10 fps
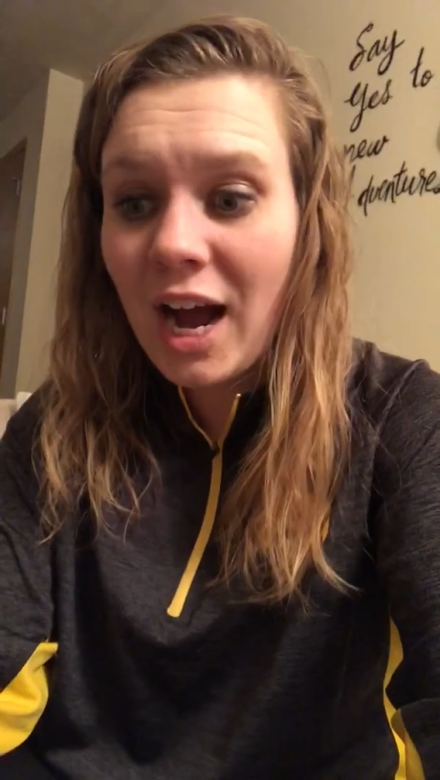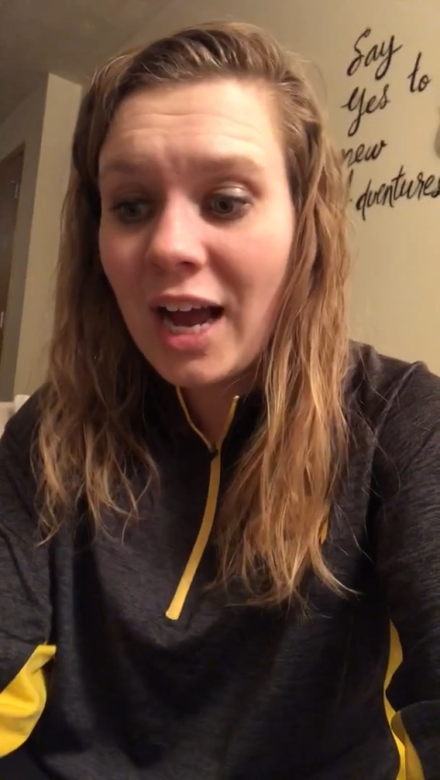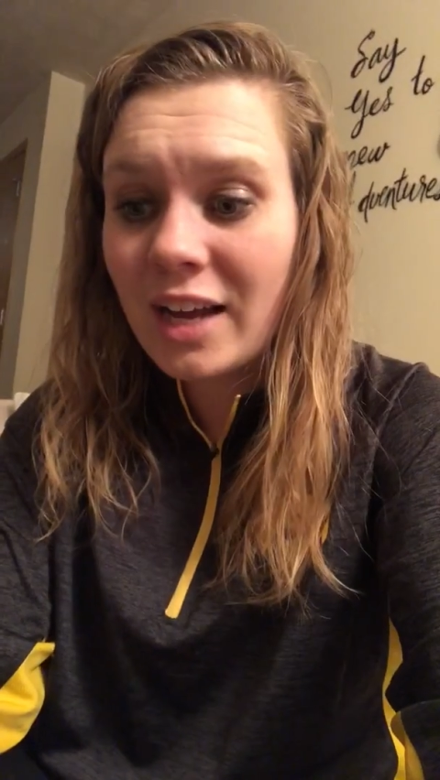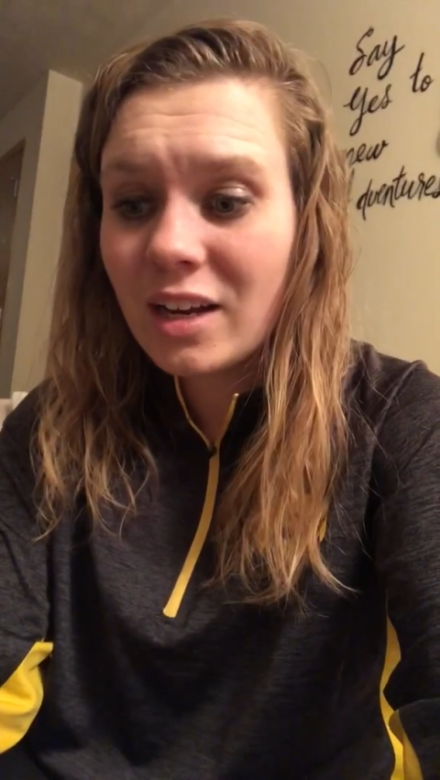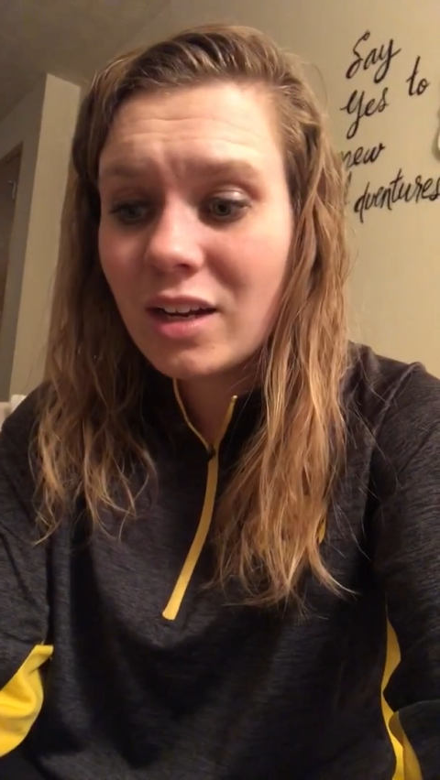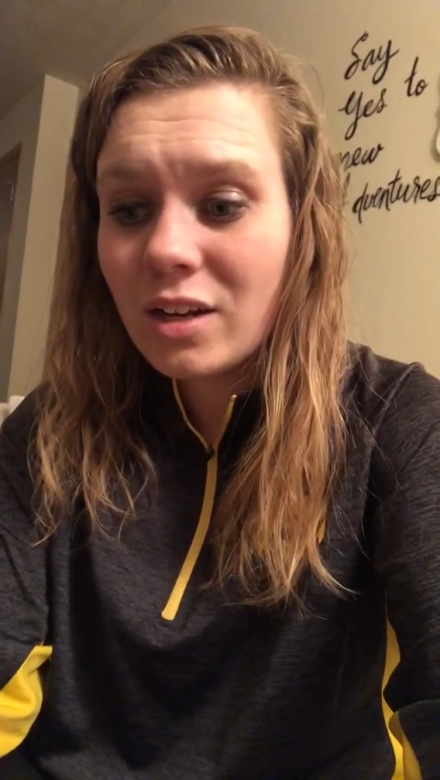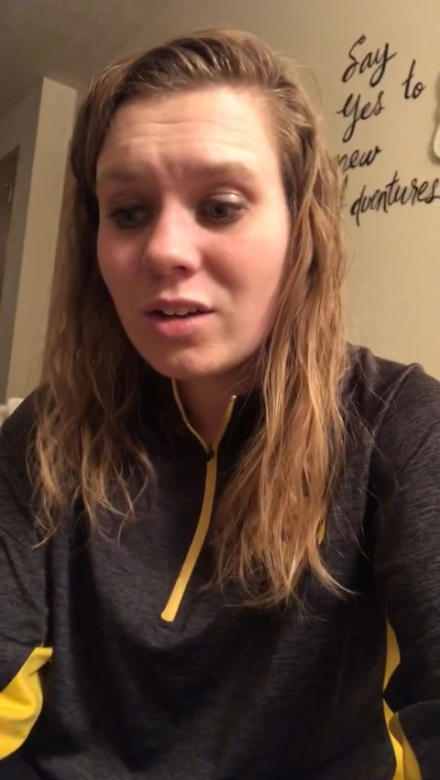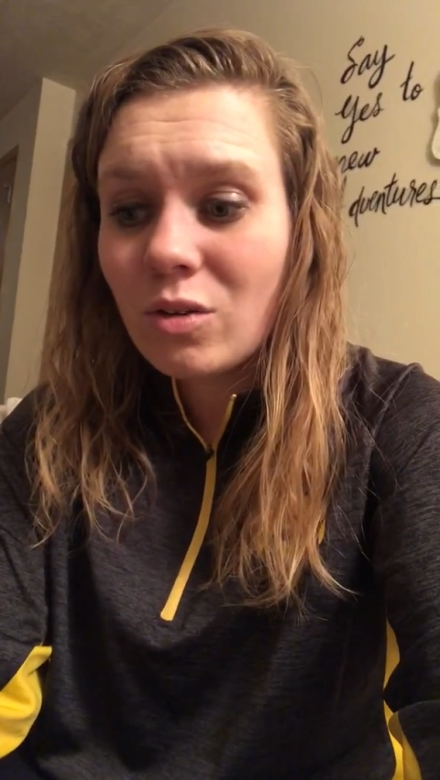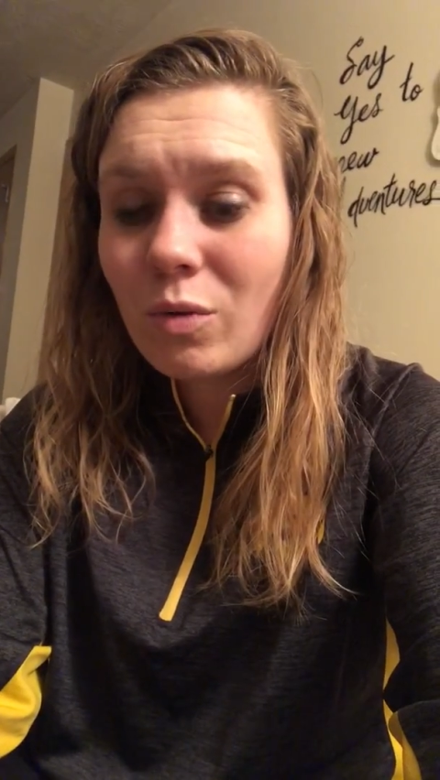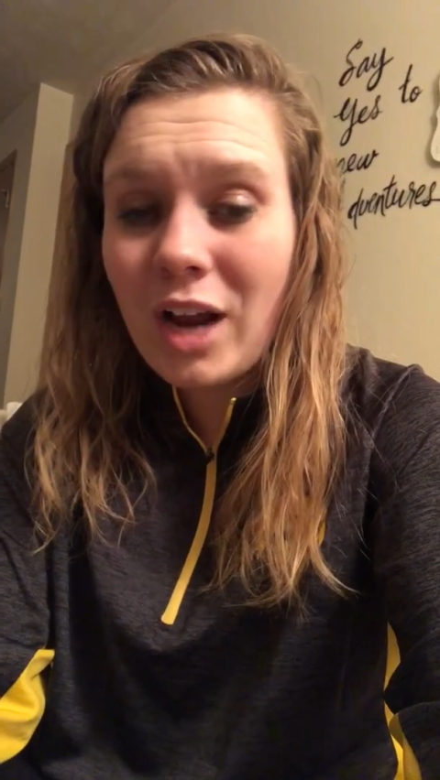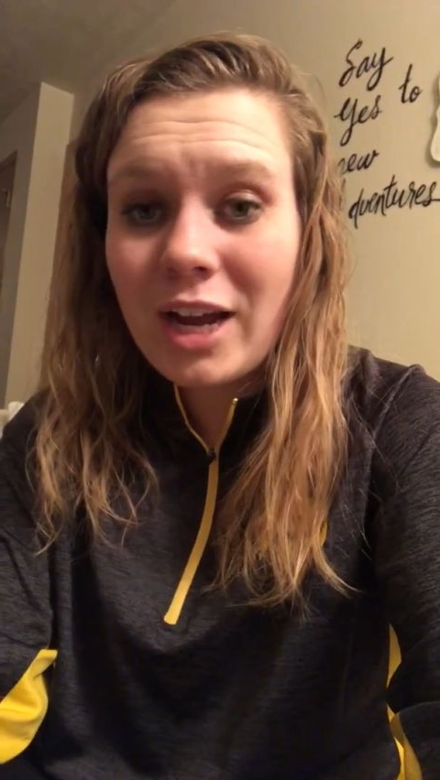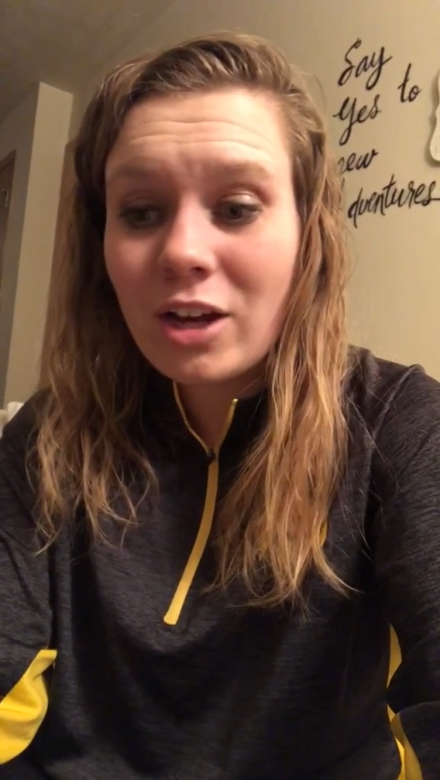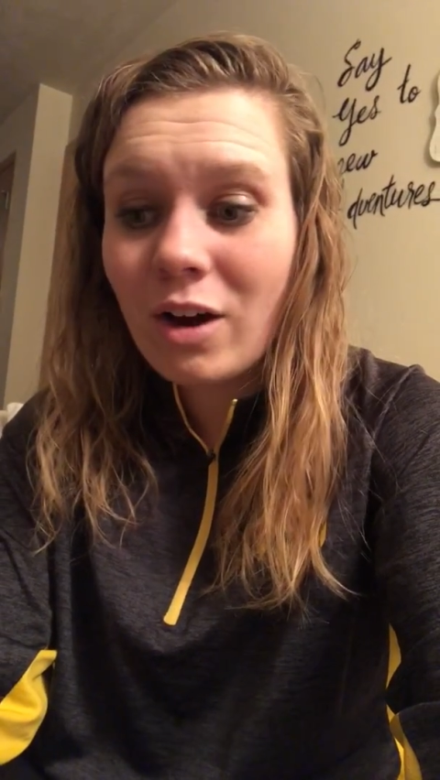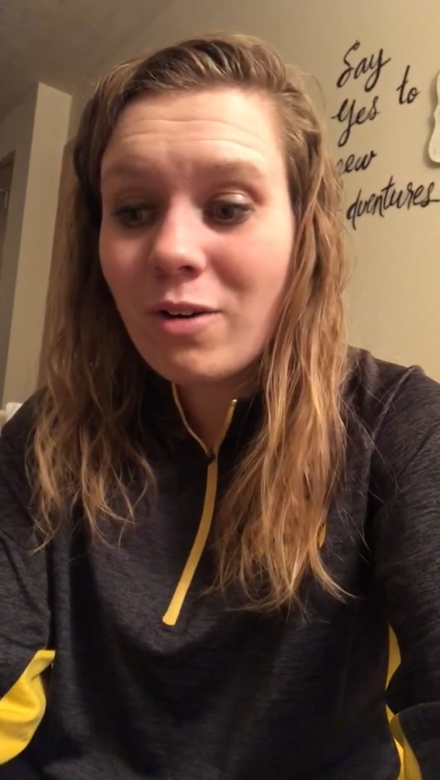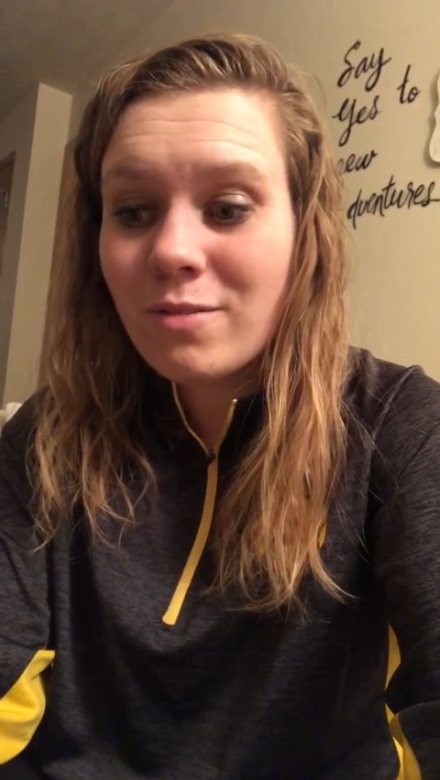hot. When I
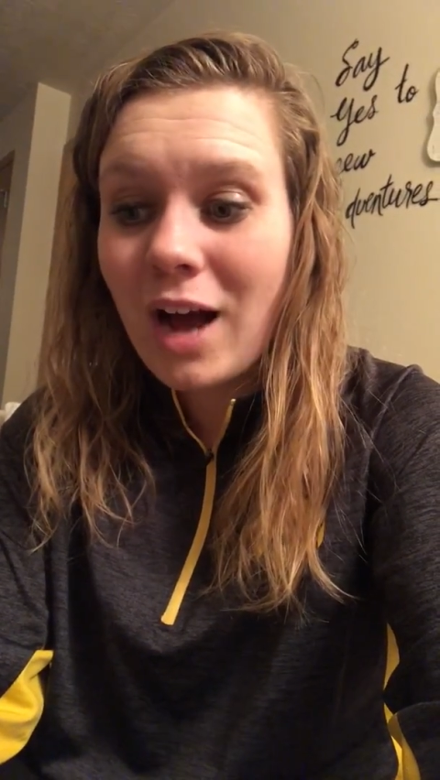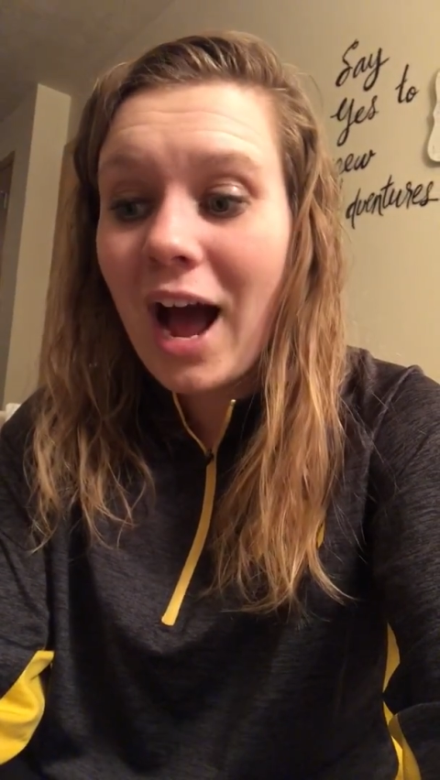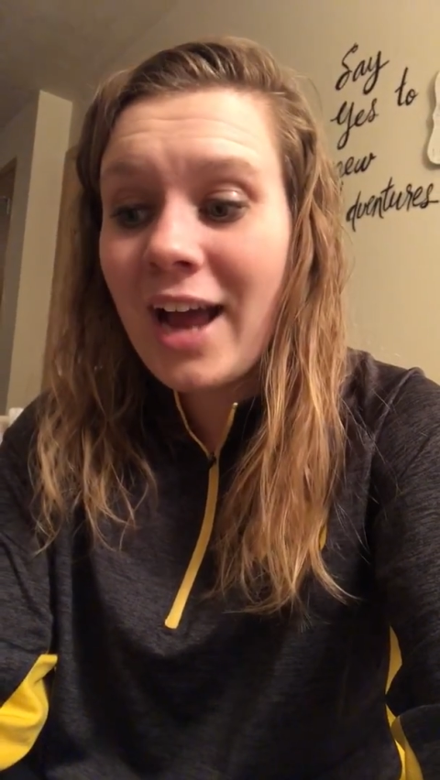go,